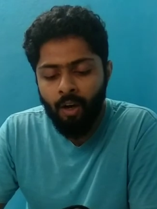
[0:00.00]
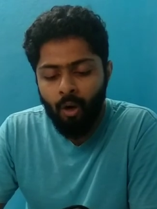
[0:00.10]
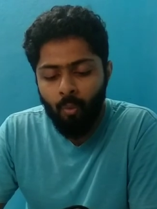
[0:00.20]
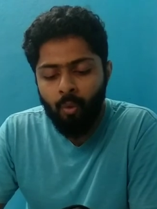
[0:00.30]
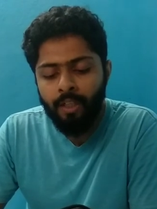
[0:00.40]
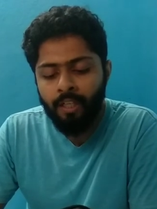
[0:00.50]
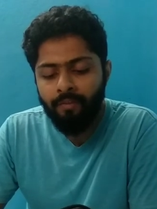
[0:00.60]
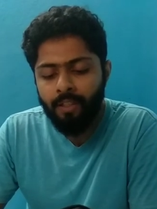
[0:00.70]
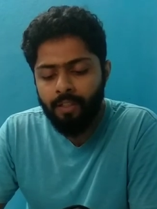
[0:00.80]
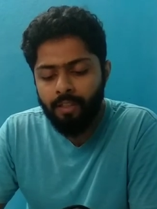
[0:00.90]
Wounded
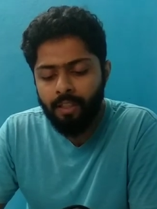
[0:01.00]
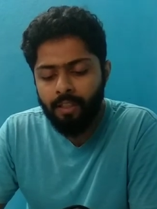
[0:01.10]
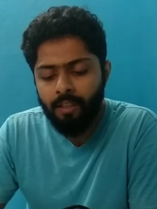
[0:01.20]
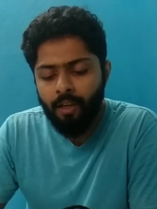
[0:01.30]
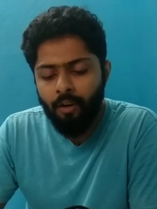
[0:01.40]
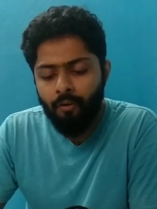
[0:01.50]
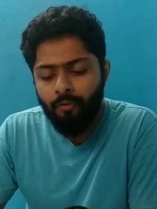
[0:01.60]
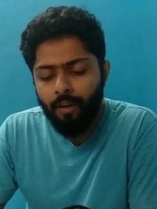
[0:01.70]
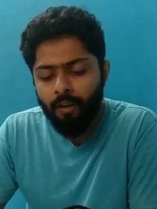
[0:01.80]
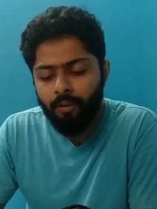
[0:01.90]
Philistines
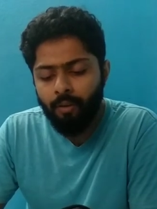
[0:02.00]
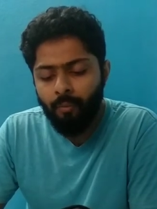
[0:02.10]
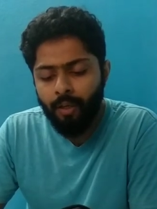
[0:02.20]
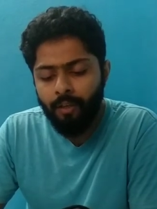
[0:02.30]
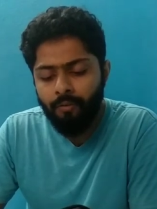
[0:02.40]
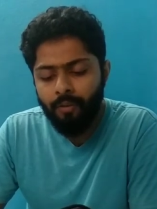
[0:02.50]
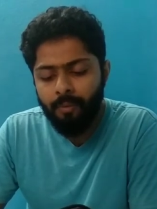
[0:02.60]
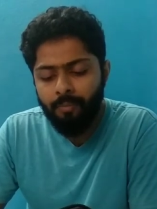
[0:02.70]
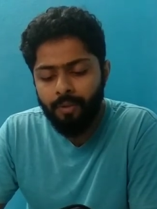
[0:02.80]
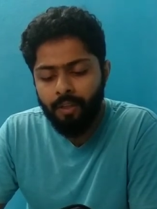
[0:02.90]
fell on the way
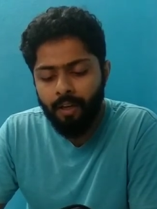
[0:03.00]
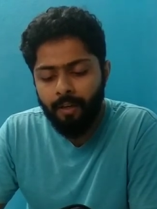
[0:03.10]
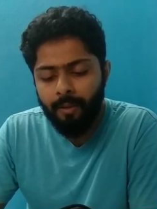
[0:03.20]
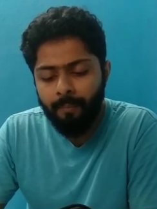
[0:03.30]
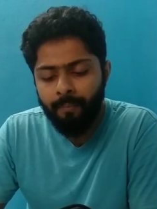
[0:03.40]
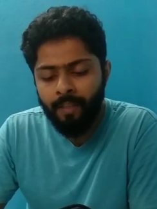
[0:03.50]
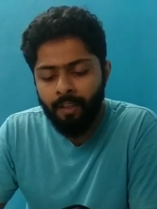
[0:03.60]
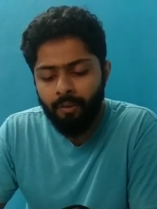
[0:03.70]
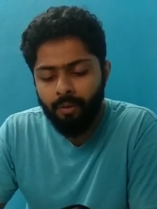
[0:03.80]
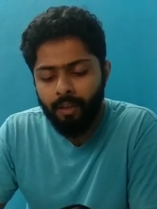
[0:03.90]
from SYM
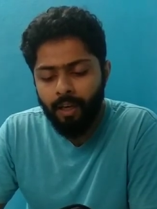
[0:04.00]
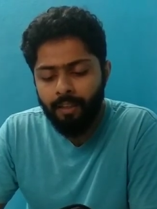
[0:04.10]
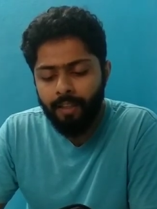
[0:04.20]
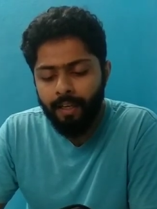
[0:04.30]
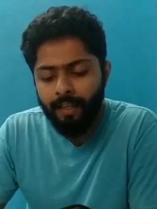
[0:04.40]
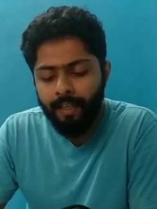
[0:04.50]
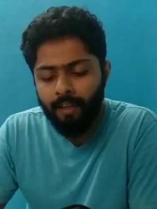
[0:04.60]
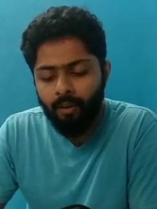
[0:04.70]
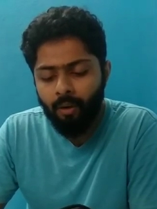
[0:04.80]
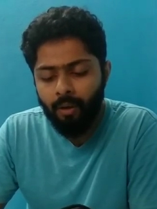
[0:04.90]
to Gath and
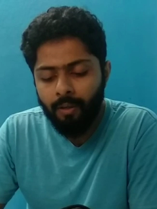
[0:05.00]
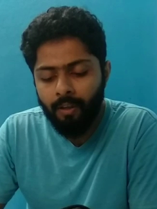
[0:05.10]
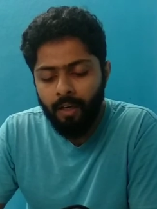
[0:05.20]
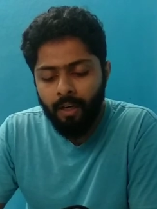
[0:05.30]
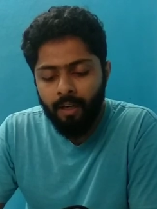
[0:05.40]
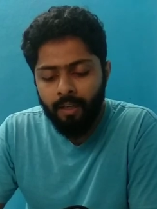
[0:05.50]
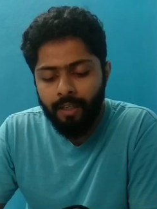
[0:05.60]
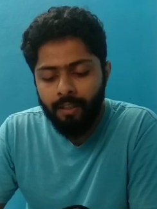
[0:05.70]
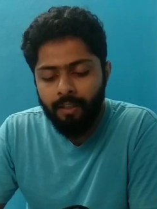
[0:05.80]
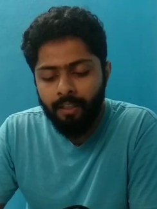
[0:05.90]
Ekron.
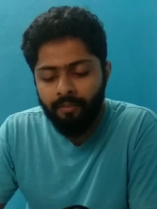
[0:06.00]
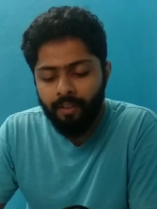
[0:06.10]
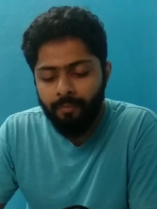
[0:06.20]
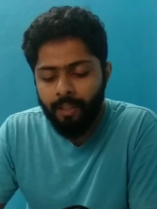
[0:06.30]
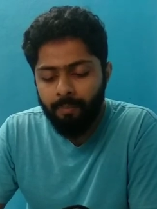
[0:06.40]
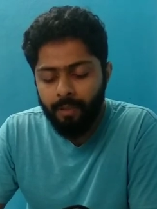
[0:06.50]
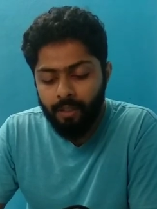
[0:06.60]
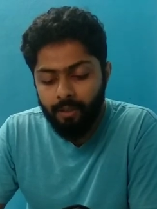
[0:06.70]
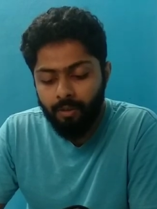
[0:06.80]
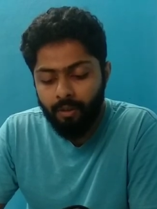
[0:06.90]
Returning from their
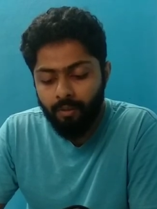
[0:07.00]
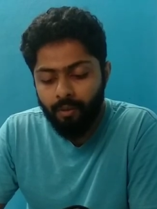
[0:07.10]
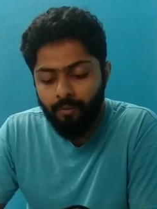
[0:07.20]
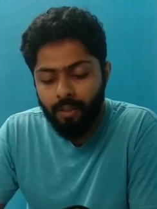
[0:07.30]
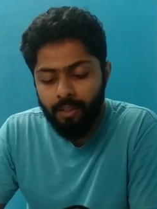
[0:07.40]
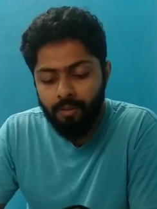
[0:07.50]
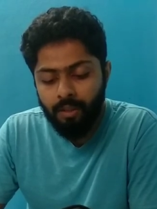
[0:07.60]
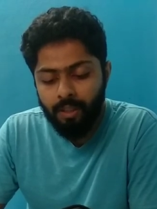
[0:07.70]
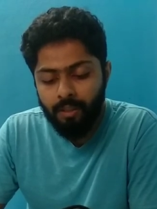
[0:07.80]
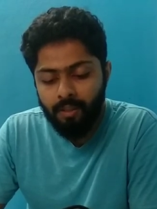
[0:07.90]
pursuit of the
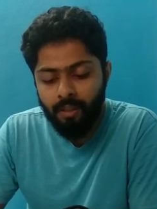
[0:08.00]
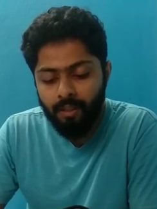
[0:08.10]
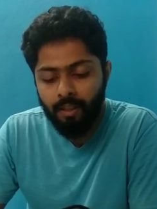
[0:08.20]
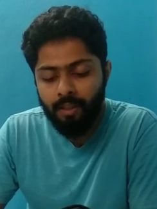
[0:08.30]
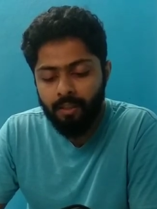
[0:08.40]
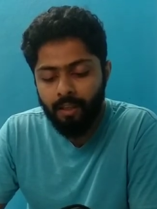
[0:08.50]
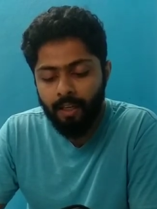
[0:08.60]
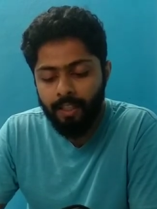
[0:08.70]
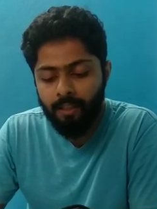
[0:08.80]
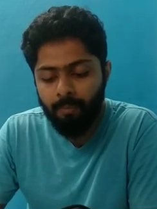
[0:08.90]
Philistines, the
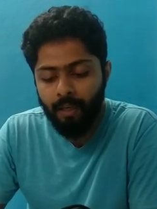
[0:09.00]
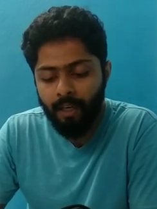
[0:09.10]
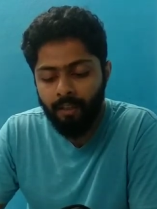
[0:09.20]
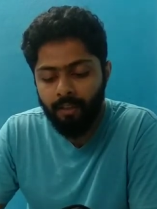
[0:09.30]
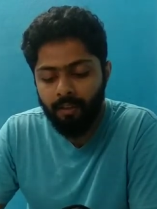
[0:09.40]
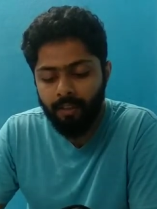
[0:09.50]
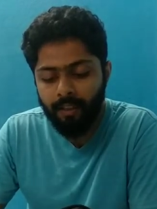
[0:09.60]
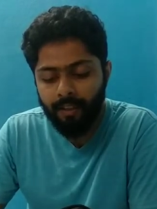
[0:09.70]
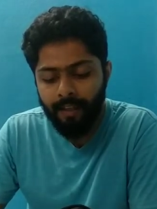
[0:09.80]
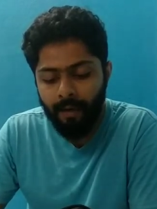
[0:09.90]
Israelites plundered
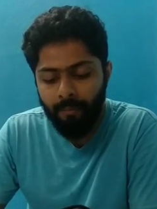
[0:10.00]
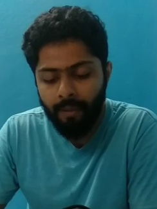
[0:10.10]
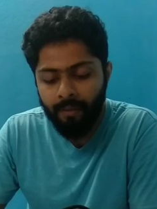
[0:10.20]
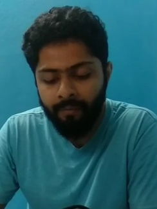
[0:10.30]
their camp.